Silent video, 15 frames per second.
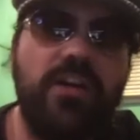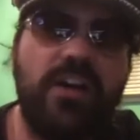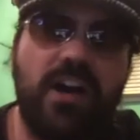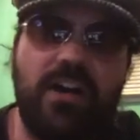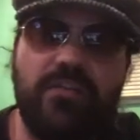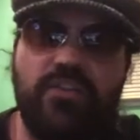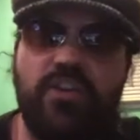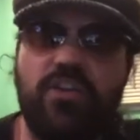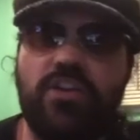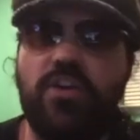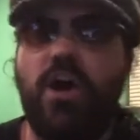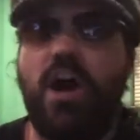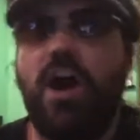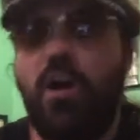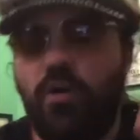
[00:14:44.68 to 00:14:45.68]
of dealing with
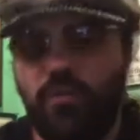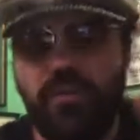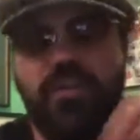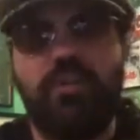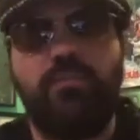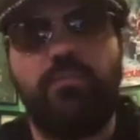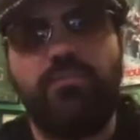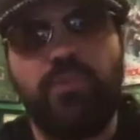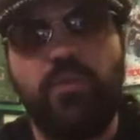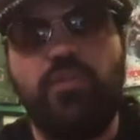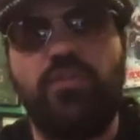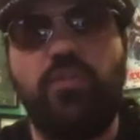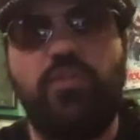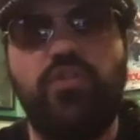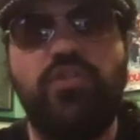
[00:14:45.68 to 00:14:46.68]
how
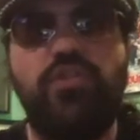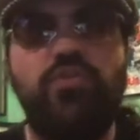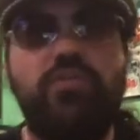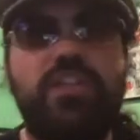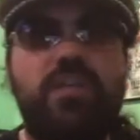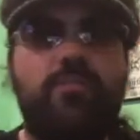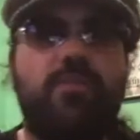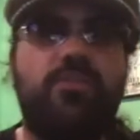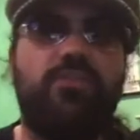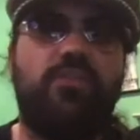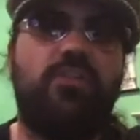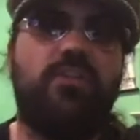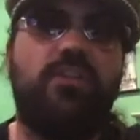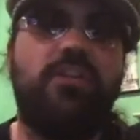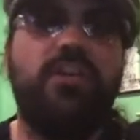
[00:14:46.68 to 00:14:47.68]
those two demons
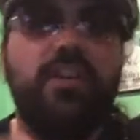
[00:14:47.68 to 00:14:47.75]
are,